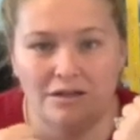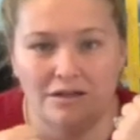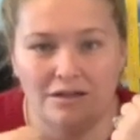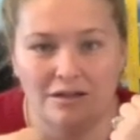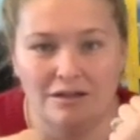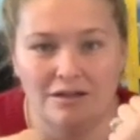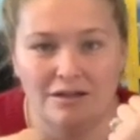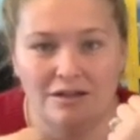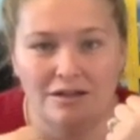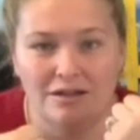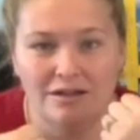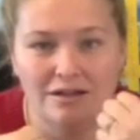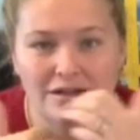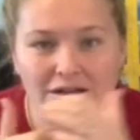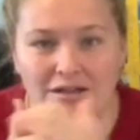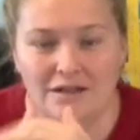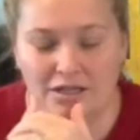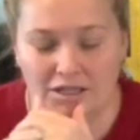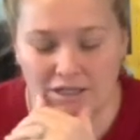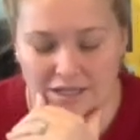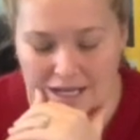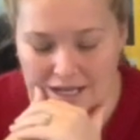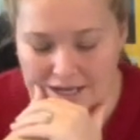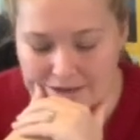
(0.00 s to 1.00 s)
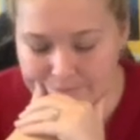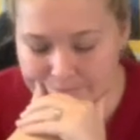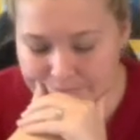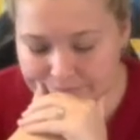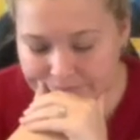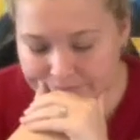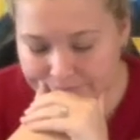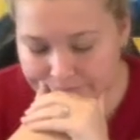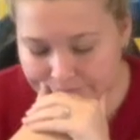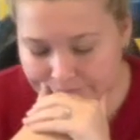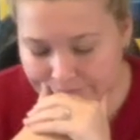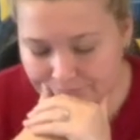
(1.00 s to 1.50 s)

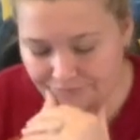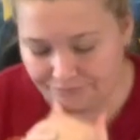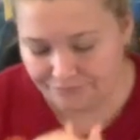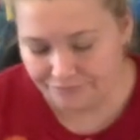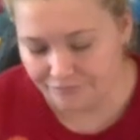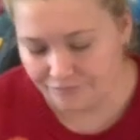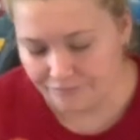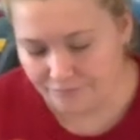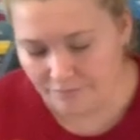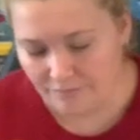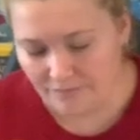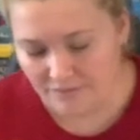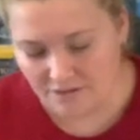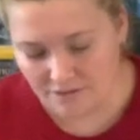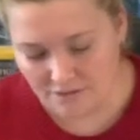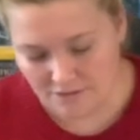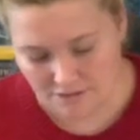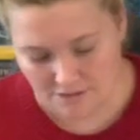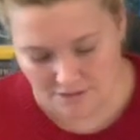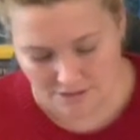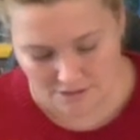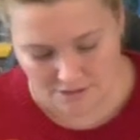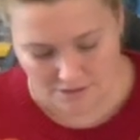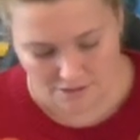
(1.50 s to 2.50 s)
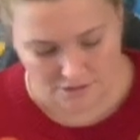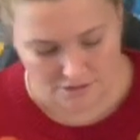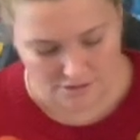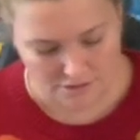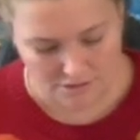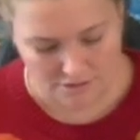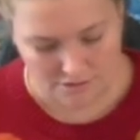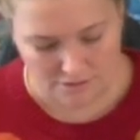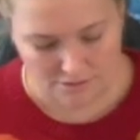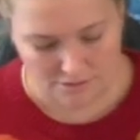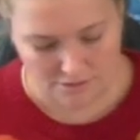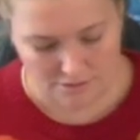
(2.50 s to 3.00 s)

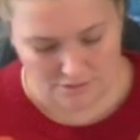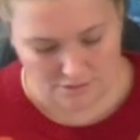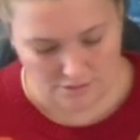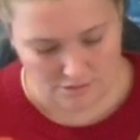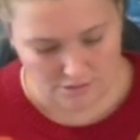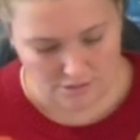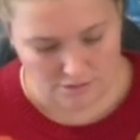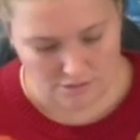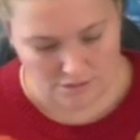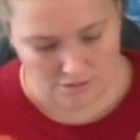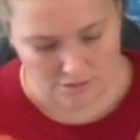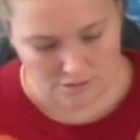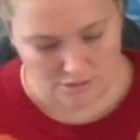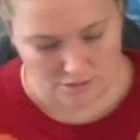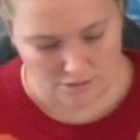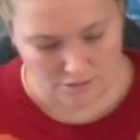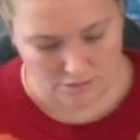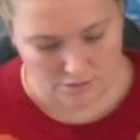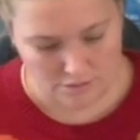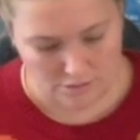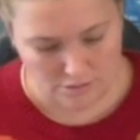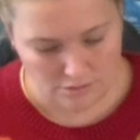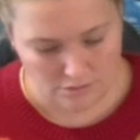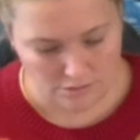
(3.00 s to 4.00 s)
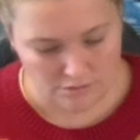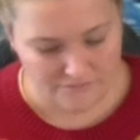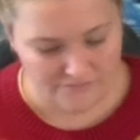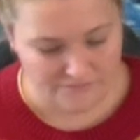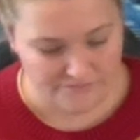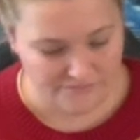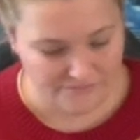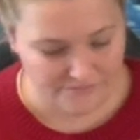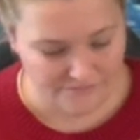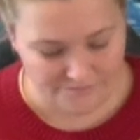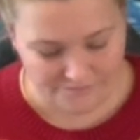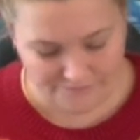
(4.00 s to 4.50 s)

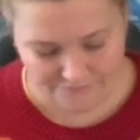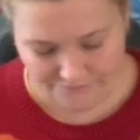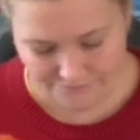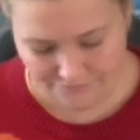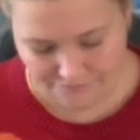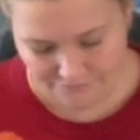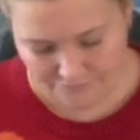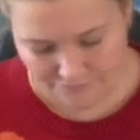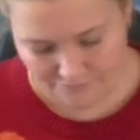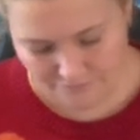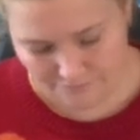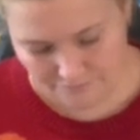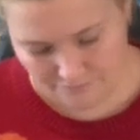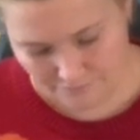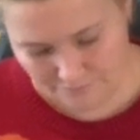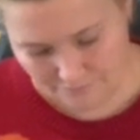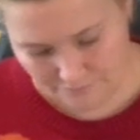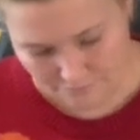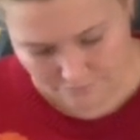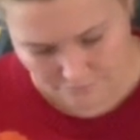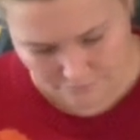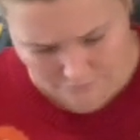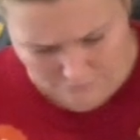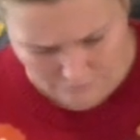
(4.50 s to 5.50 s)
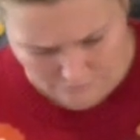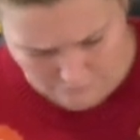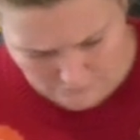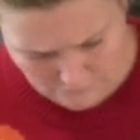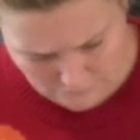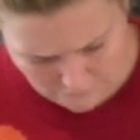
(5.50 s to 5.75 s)
(not speaking)